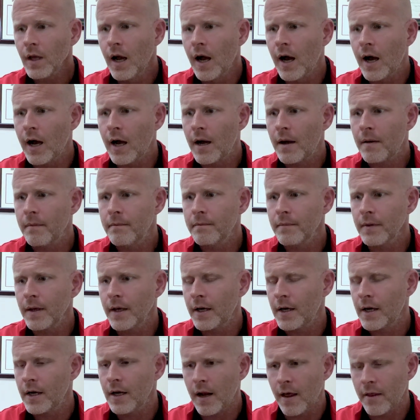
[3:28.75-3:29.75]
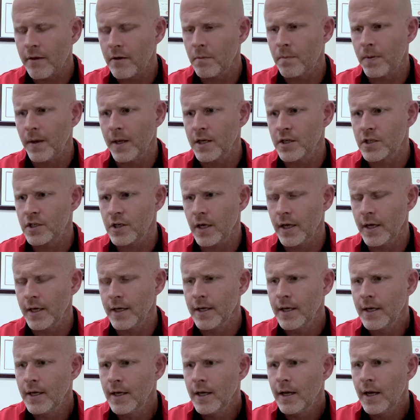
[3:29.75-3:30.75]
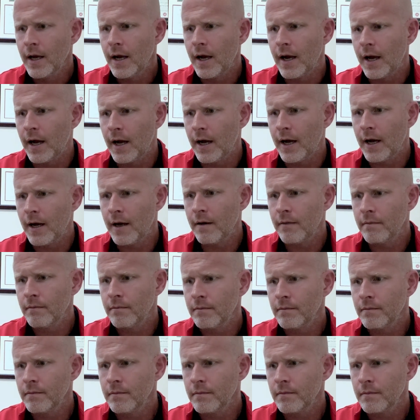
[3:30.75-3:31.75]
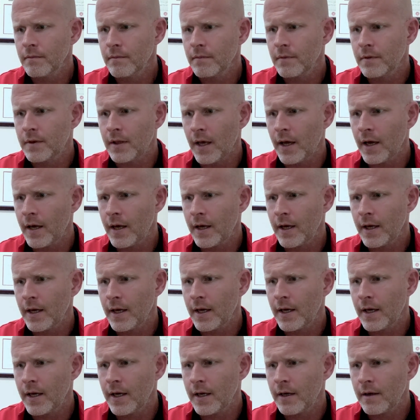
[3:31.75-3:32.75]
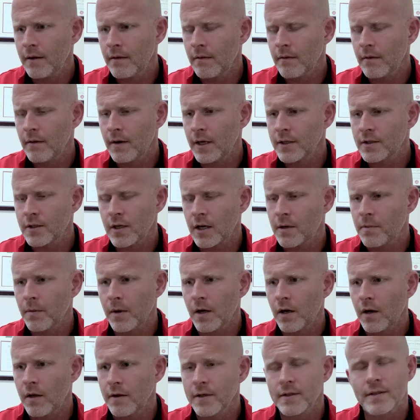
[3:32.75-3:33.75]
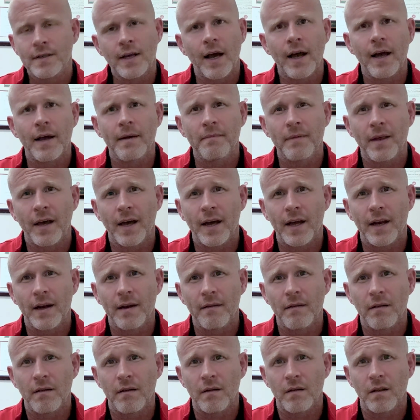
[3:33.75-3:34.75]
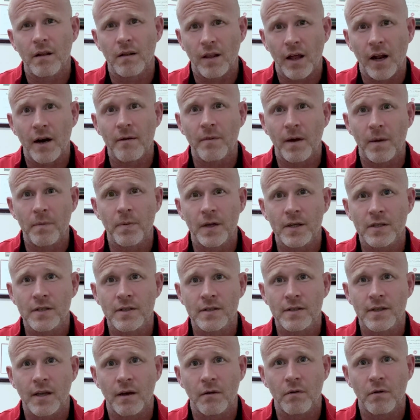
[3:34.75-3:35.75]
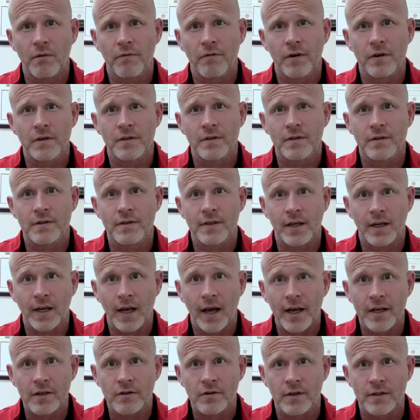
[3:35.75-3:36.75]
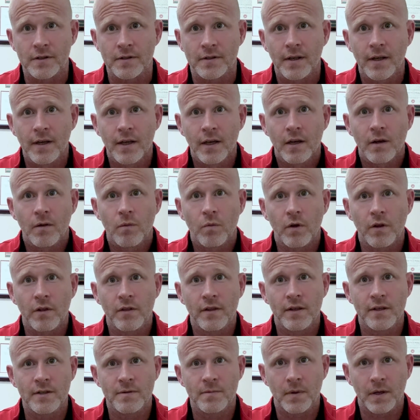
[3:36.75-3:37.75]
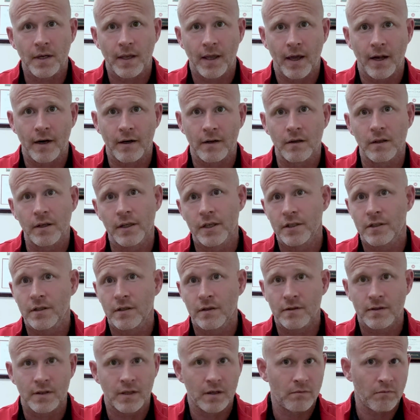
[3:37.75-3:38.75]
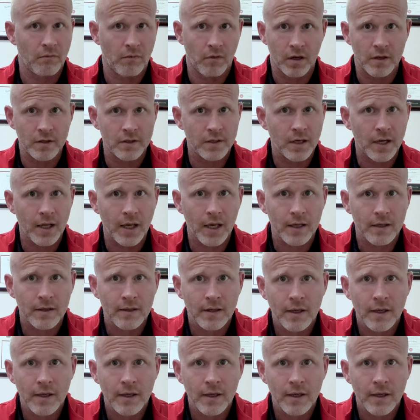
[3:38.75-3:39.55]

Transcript: And another patient that I talk about all the time, that a lot of my patients get referred to psychiatrists with these mechanical issues, and one today,